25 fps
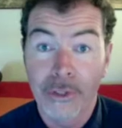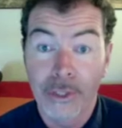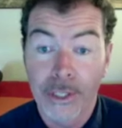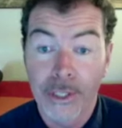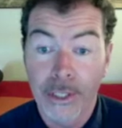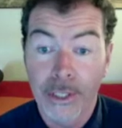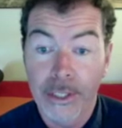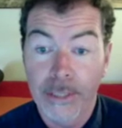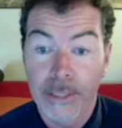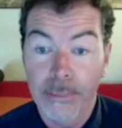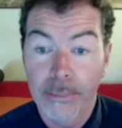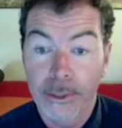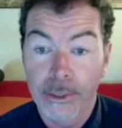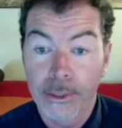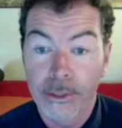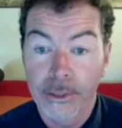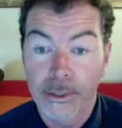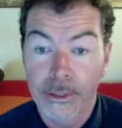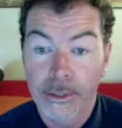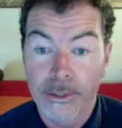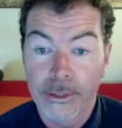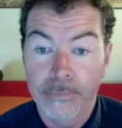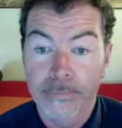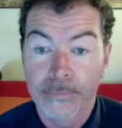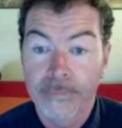to go get my
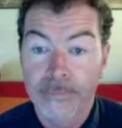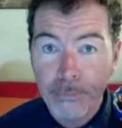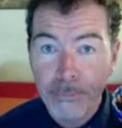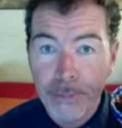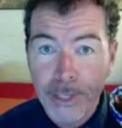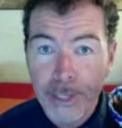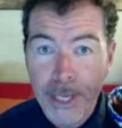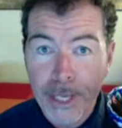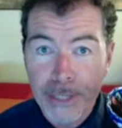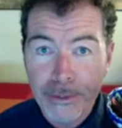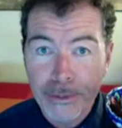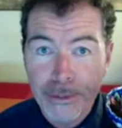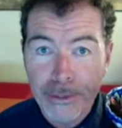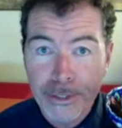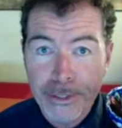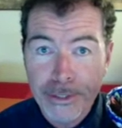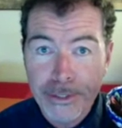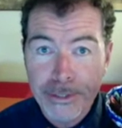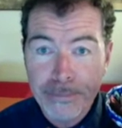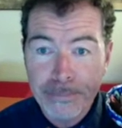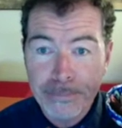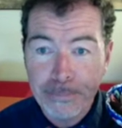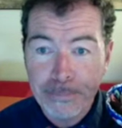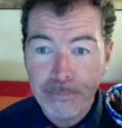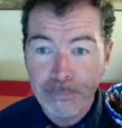chocolate.
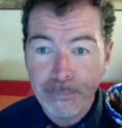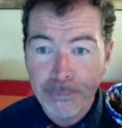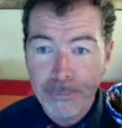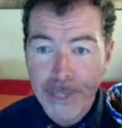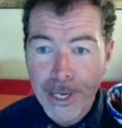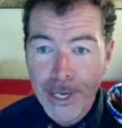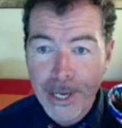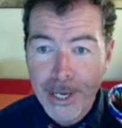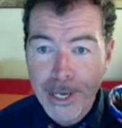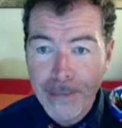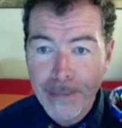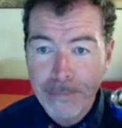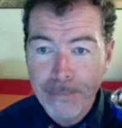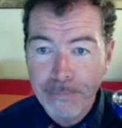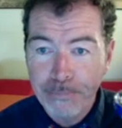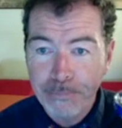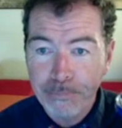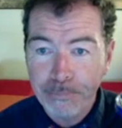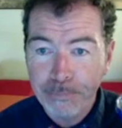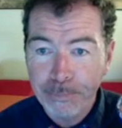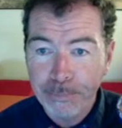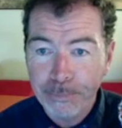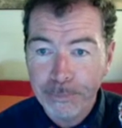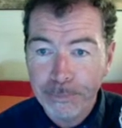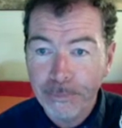Excellent.
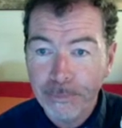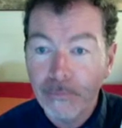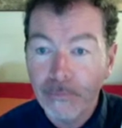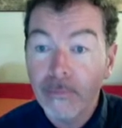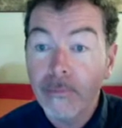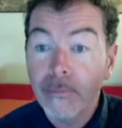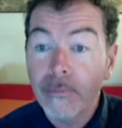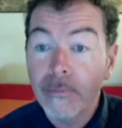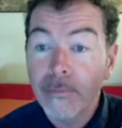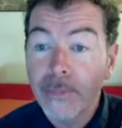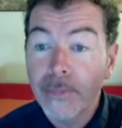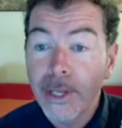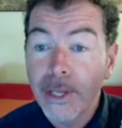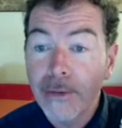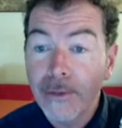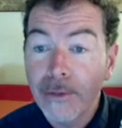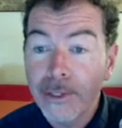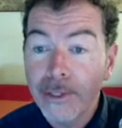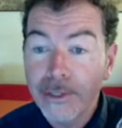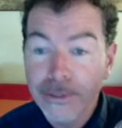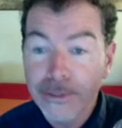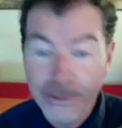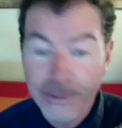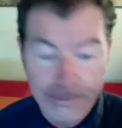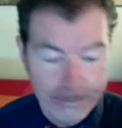There it
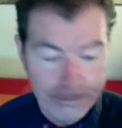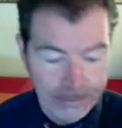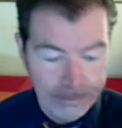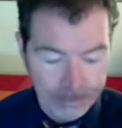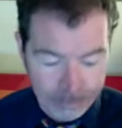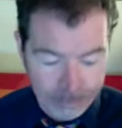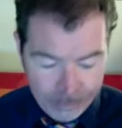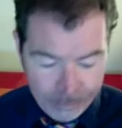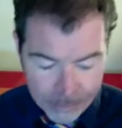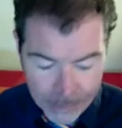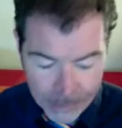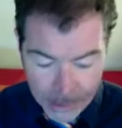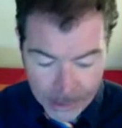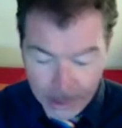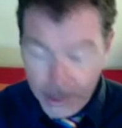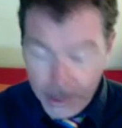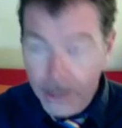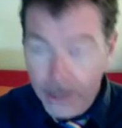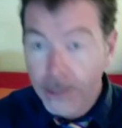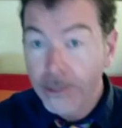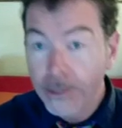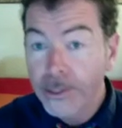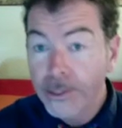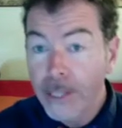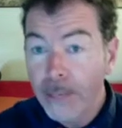is.
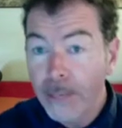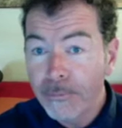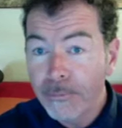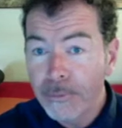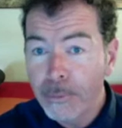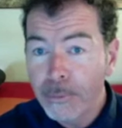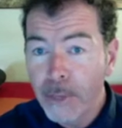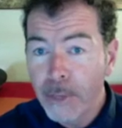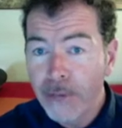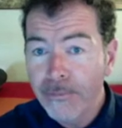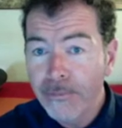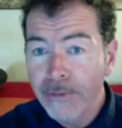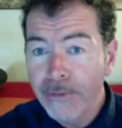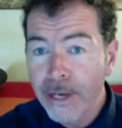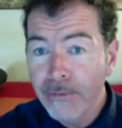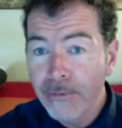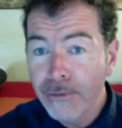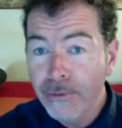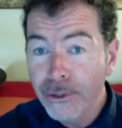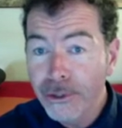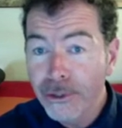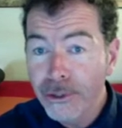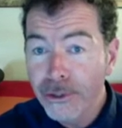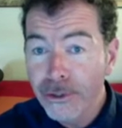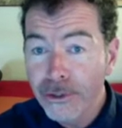Come from my
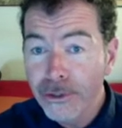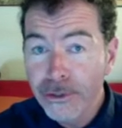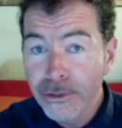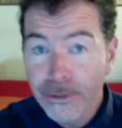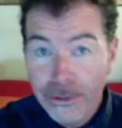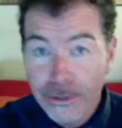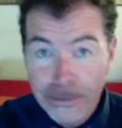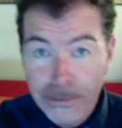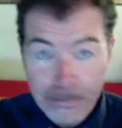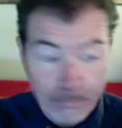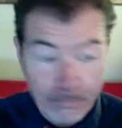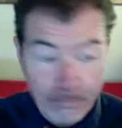favourite students.